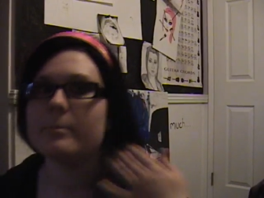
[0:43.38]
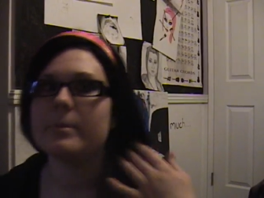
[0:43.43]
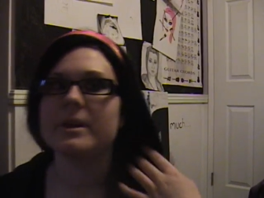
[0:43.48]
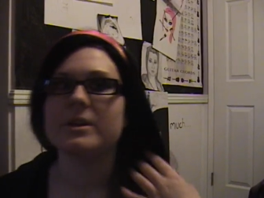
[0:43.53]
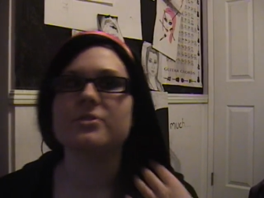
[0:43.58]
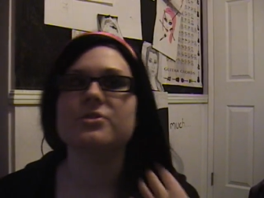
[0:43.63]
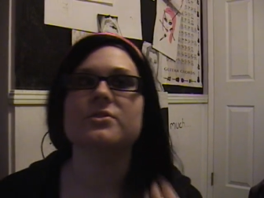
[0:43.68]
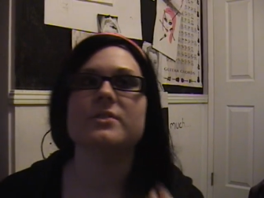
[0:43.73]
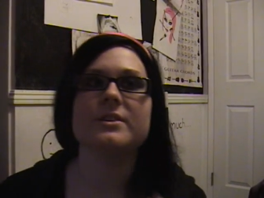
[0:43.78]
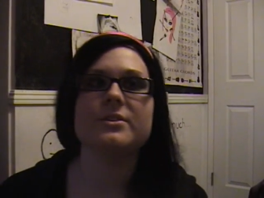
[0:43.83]

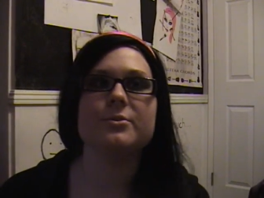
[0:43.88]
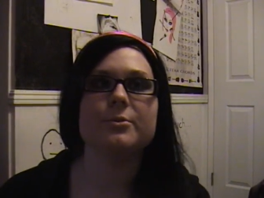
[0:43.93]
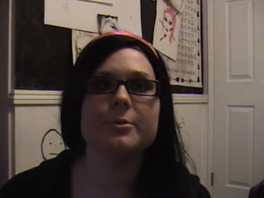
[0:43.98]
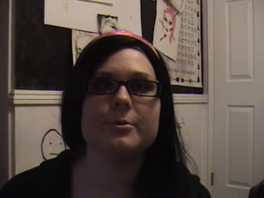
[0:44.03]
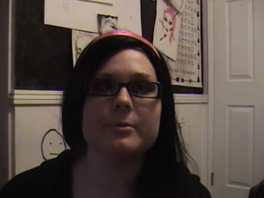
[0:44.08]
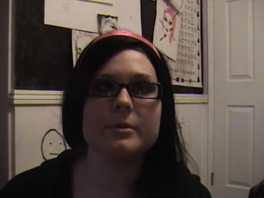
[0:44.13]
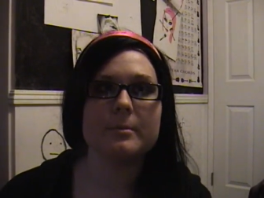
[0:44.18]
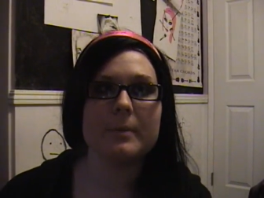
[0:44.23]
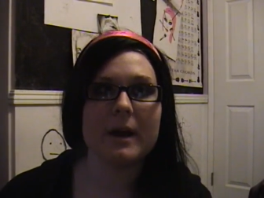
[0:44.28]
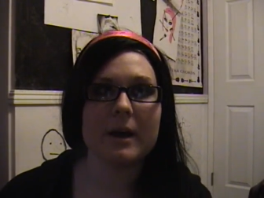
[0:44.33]
pictures I
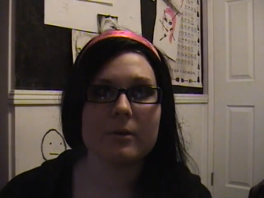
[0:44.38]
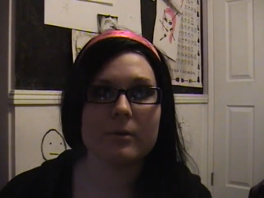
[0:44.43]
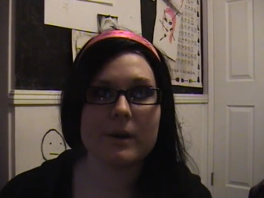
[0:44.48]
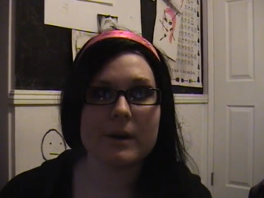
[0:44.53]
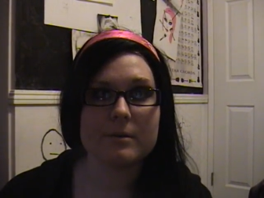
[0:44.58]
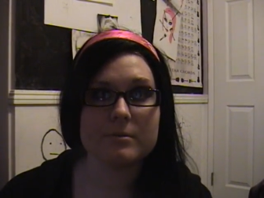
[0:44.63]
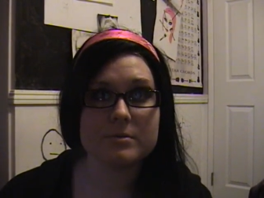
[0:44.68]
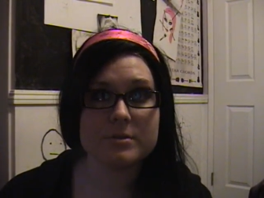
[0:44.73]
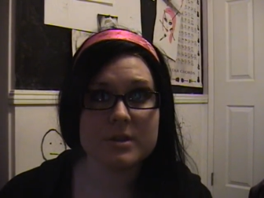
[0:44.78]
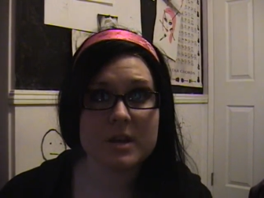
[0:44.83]
drew in the
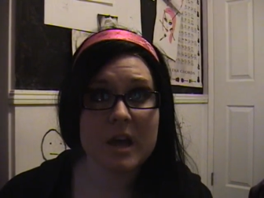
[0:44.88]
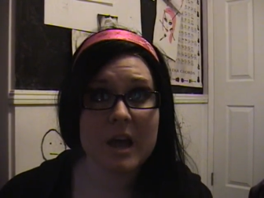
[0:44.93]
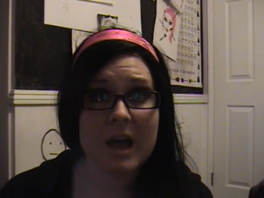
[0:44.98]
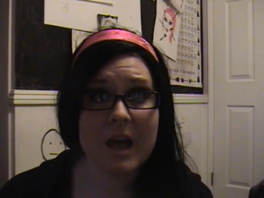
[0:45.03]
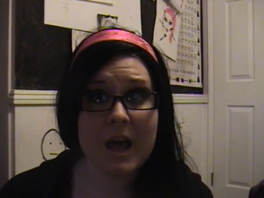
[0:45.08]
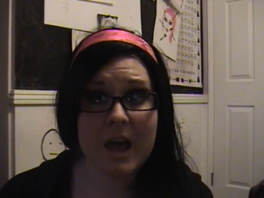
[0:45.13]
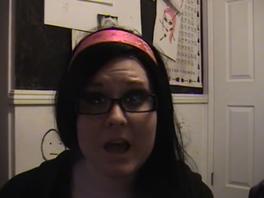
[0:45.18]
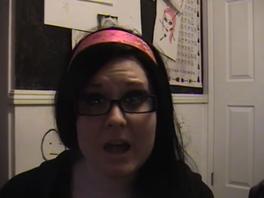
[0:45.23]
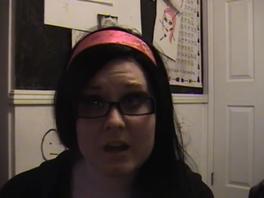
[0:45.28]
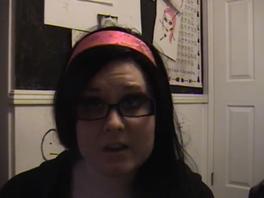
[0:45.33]
background.
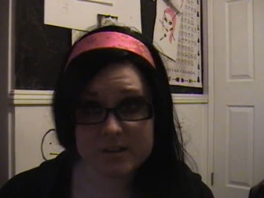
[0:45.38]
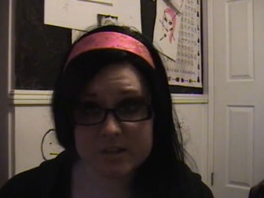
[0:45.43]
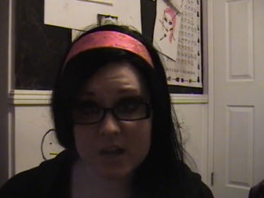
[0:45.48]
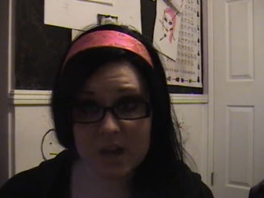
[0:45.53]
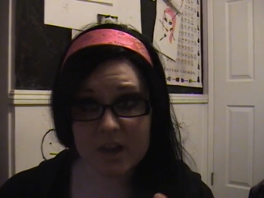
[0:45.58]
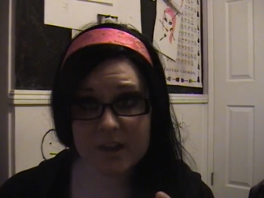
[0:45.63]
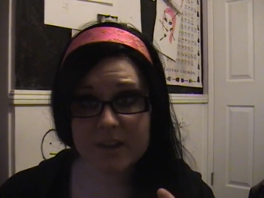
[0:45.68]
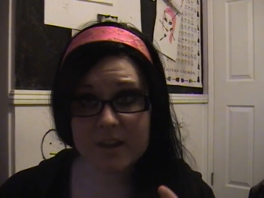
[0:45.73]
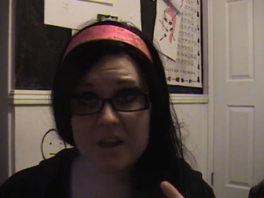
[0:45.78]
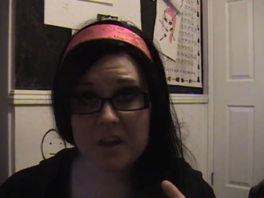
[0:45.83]
And
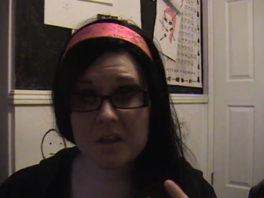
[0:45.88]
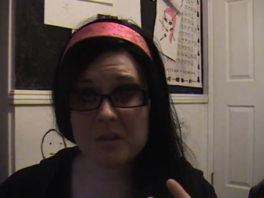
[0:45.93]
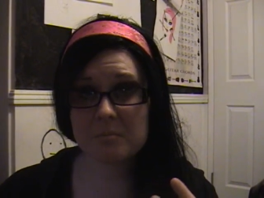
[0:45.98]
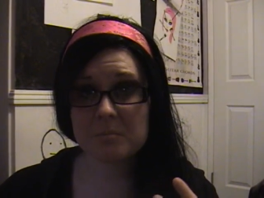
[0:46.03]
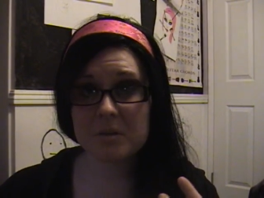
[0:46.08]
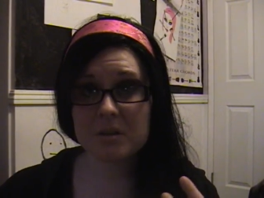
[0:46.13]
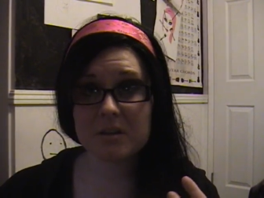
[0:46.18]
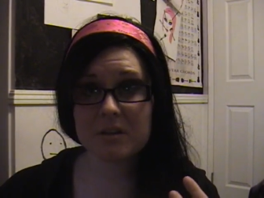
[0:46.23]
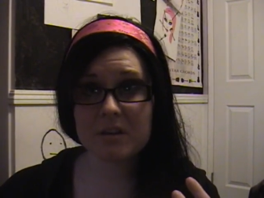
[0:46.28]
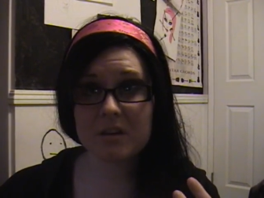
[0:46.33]
I
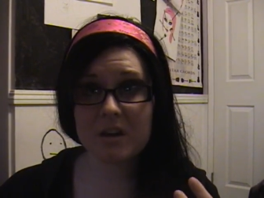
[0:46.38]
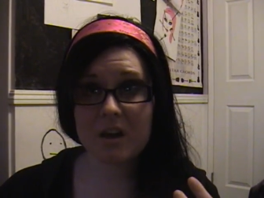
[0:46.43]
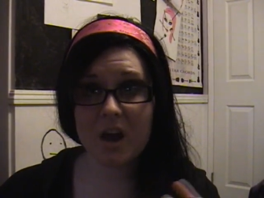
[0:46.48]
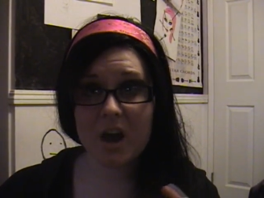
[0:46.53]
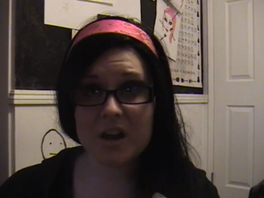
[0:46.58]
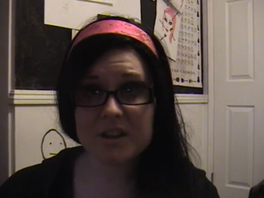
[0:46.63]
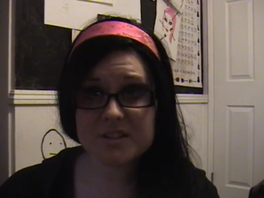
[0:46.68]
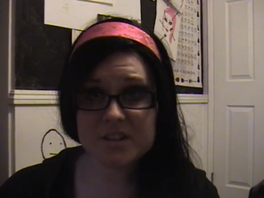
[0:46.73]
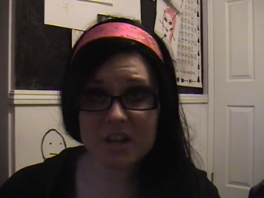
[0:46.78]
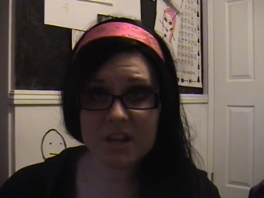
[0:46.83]
am
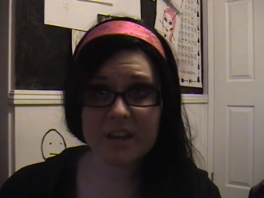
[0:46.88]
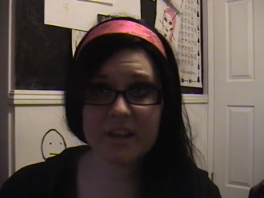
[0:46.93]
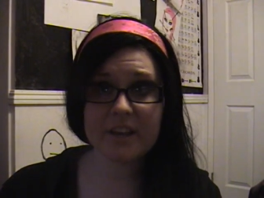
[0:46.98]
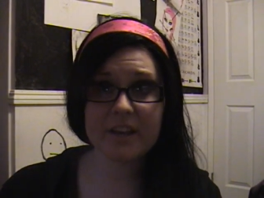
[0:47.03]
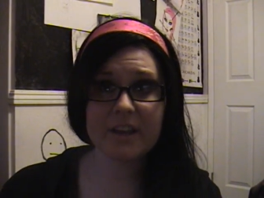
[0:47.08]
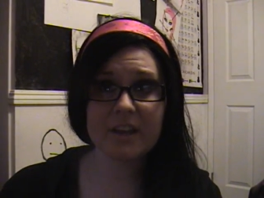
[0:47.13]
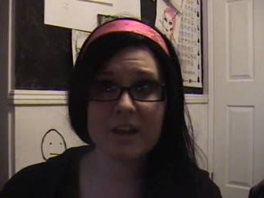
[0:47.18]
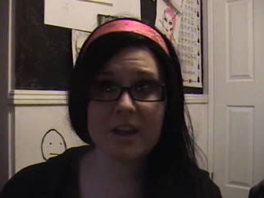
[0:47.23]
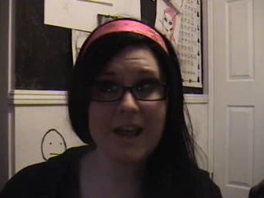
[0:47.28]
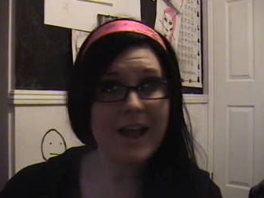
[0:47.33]

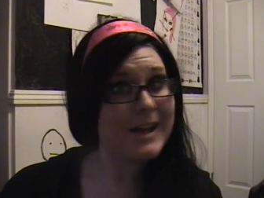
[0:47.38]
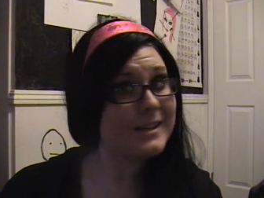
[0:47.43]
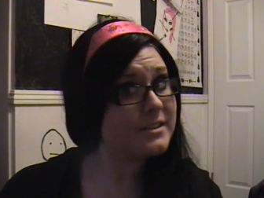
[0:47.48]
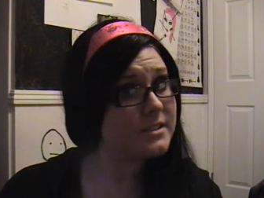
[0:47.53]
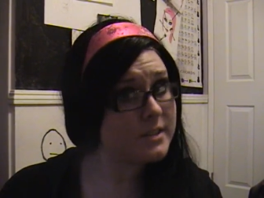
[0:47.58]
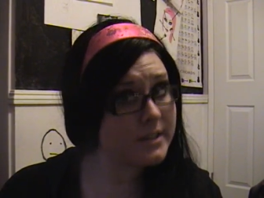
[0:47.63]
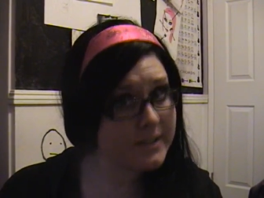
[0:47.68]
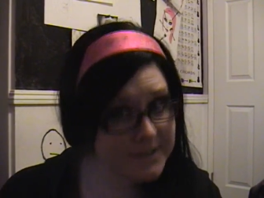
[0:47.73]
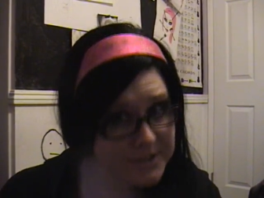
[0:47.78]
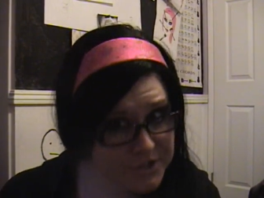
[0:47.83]
utterly
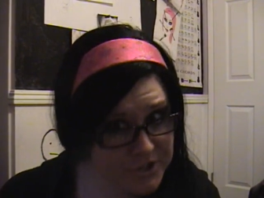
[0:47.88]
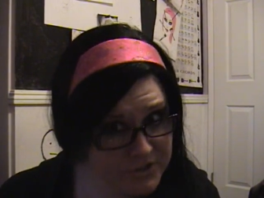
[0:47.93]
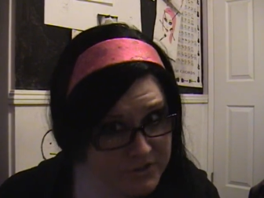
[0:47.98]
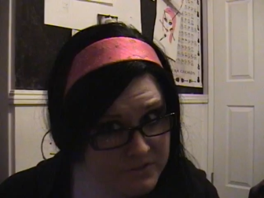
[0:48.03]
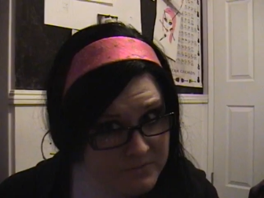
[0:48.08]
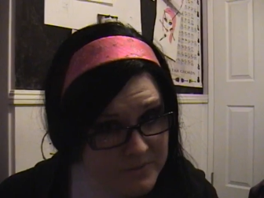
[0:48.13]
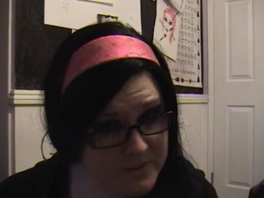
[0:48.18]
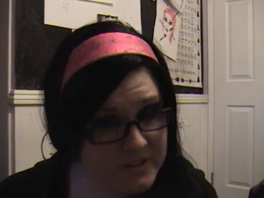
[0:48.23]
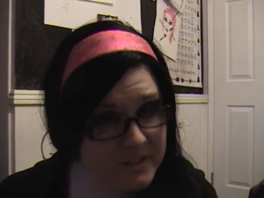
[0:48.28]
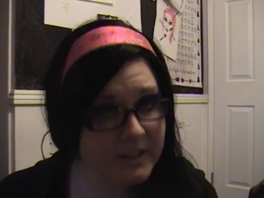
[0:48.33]
and
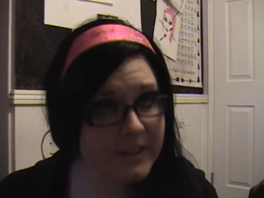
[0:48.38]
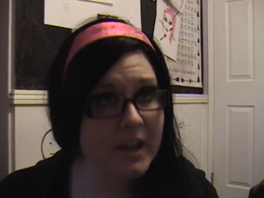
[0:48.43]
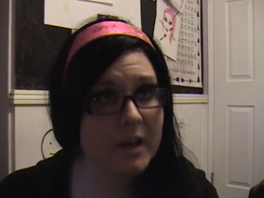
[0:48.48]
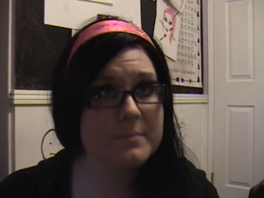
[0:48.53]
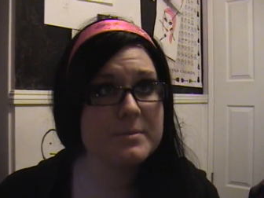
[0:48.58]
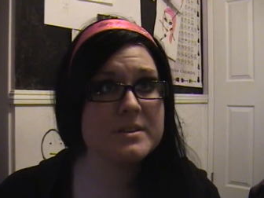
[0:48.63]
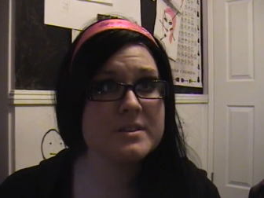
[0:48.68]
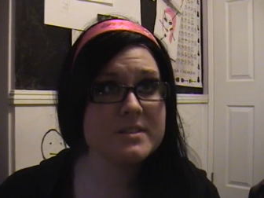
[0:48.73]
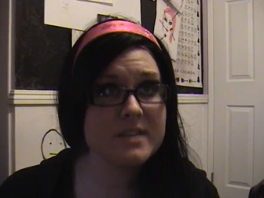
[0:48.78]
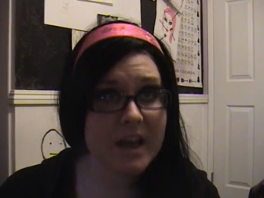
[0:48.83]
legitimately
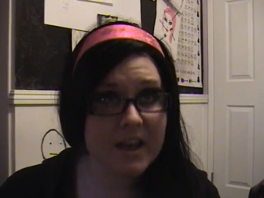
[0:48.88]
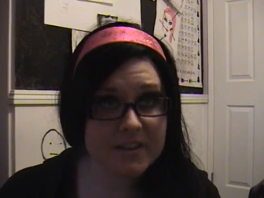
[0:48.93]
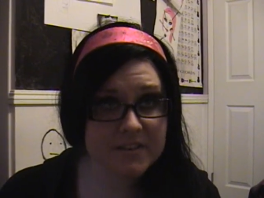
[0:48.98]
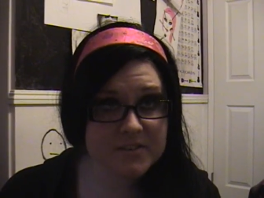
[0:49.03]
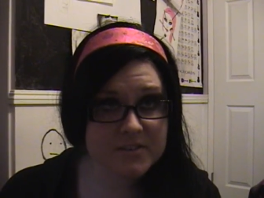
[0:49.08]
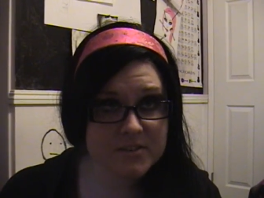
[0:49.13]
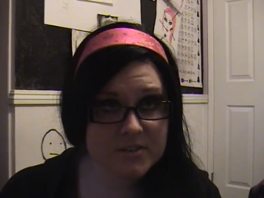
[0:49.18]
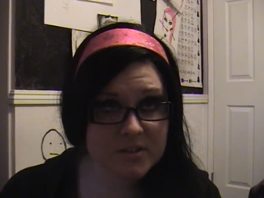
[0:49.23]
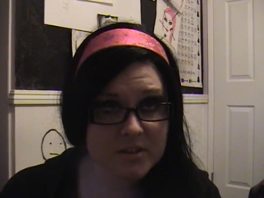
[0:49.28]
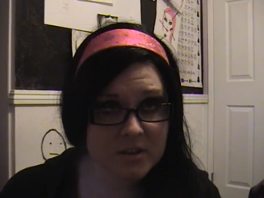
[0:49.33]

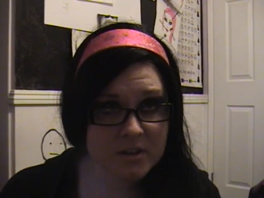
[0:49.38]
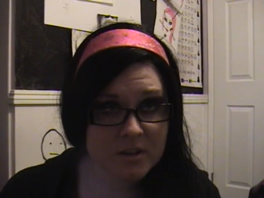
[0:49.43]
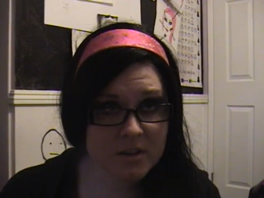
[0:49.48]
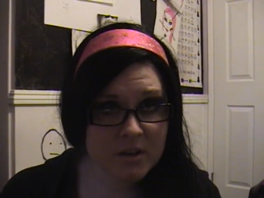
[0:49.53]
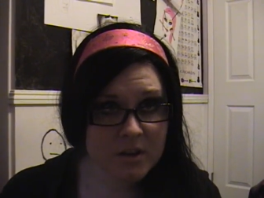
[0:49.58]
obsessed